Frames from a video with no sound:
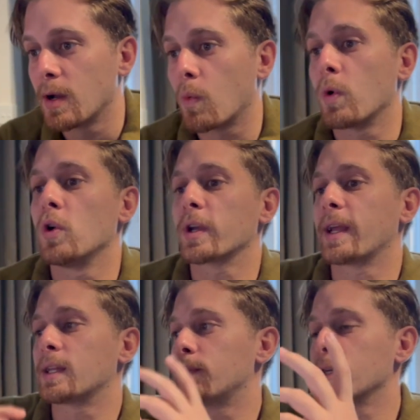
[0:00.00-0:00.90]
We're looking at
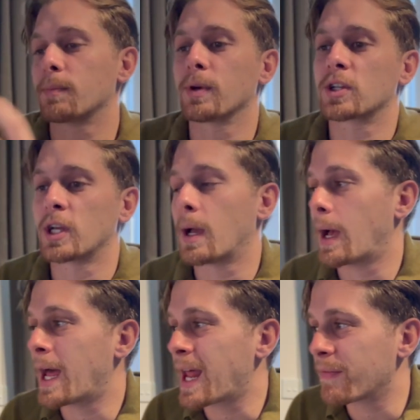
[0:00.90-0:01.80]
the bigger picture
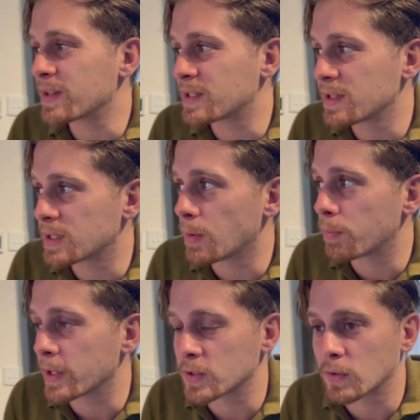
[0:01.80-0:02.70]
and have a system in
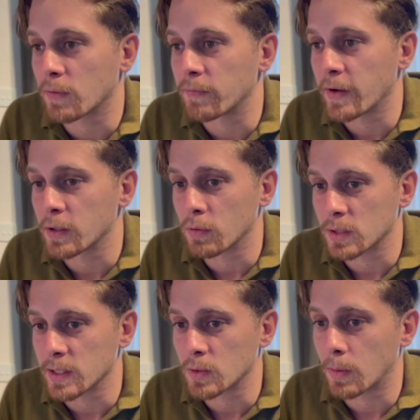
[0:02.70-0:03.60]
place to convert those
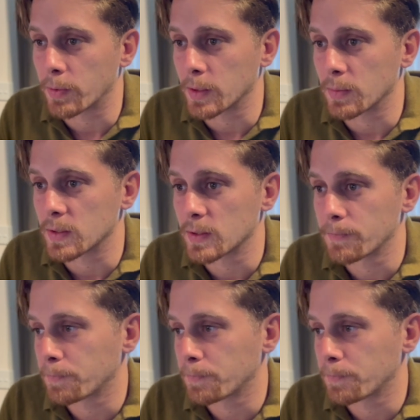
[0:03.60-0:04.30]
leads to appointments.